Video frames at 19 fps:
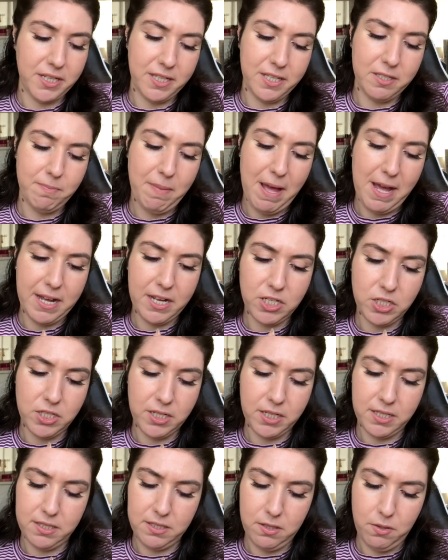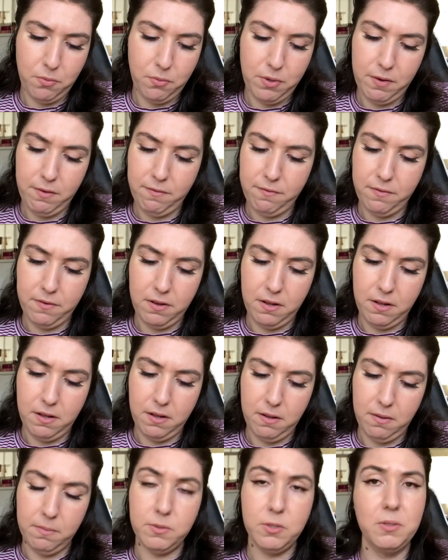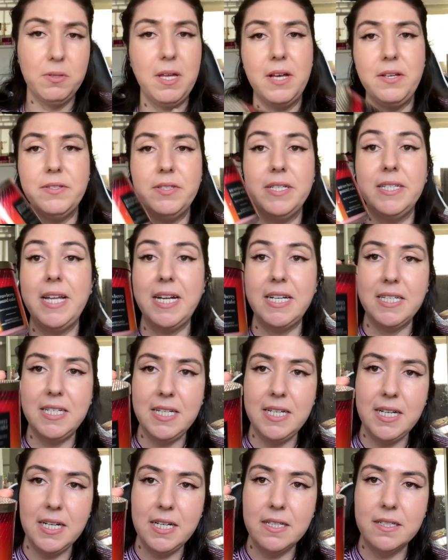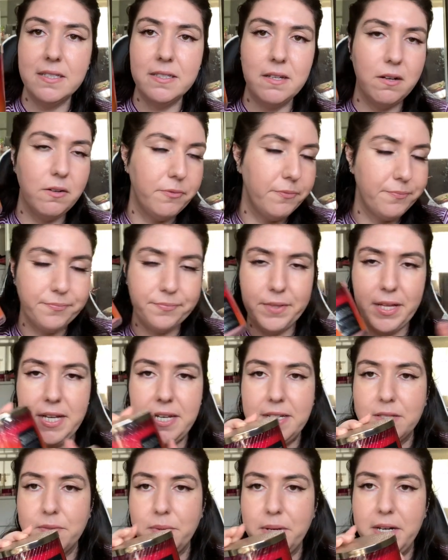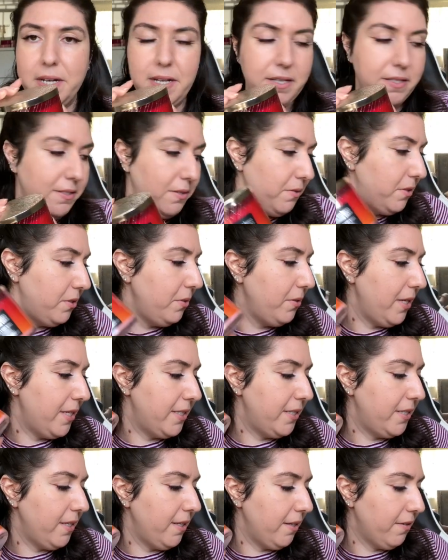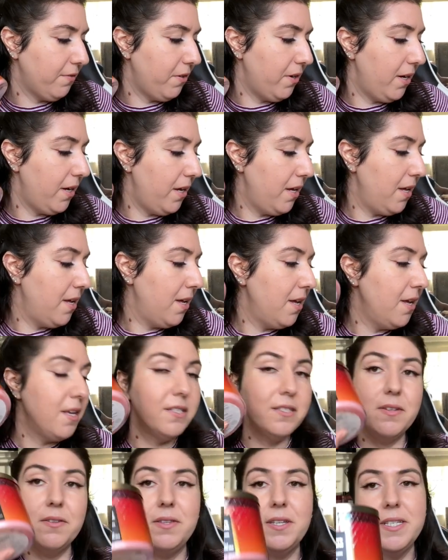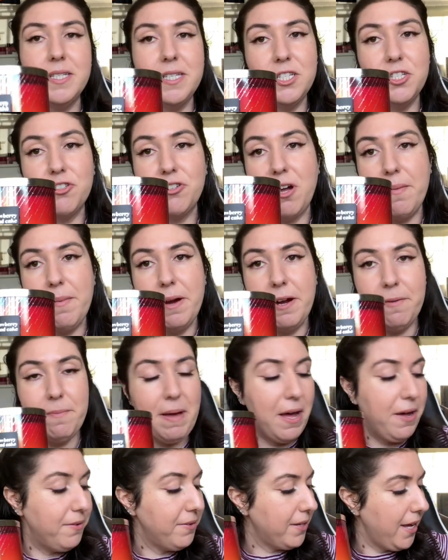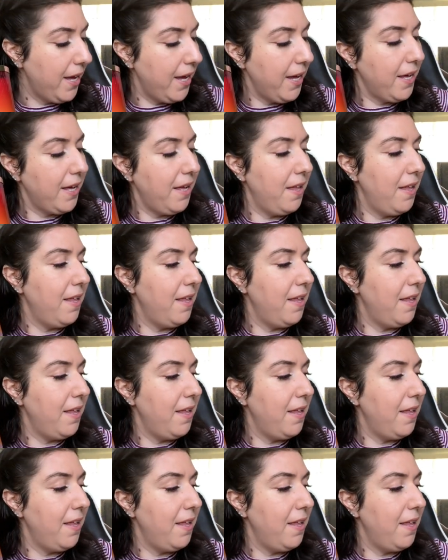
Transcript: This packaging is the one from two thousand nineteen, so it is what it is. I was too lazy to look for it. So this is strawberry pound cake.